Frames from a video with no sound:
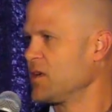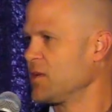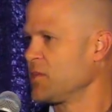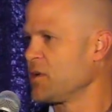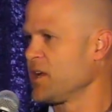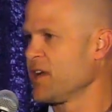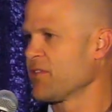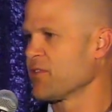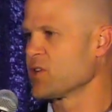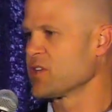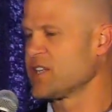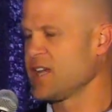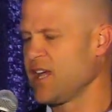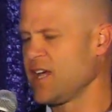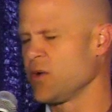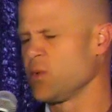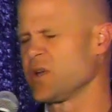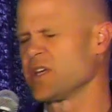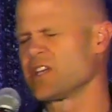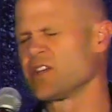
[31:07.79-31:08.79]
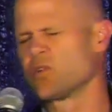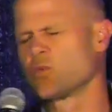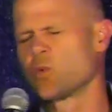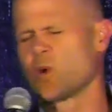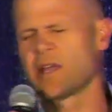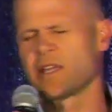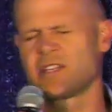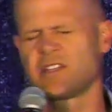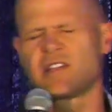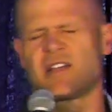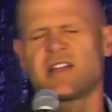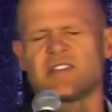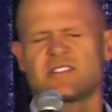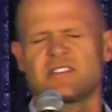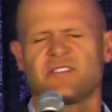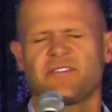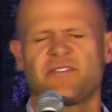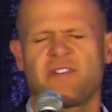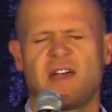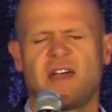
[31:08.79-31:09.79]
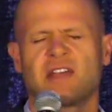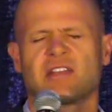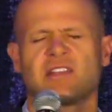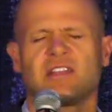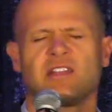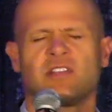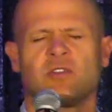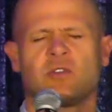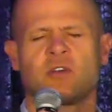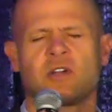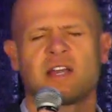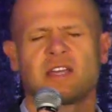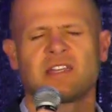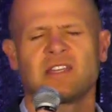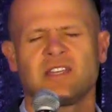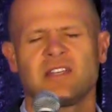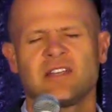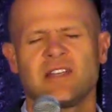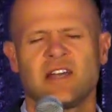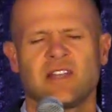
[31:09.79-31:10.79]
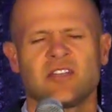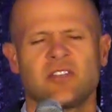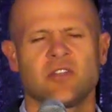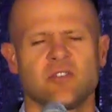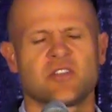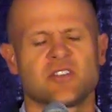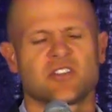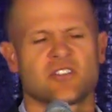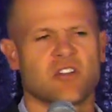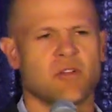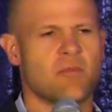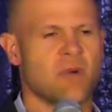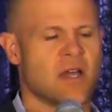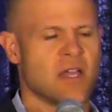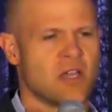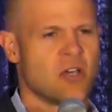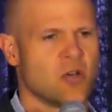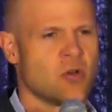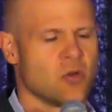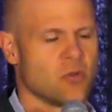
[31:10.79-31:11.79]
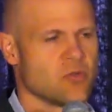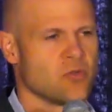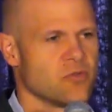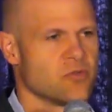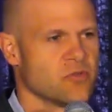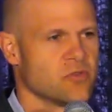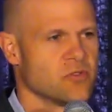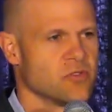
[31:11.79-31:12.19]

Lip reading: but every day we can recognize the fact that, Lord, I cannot do this on my own.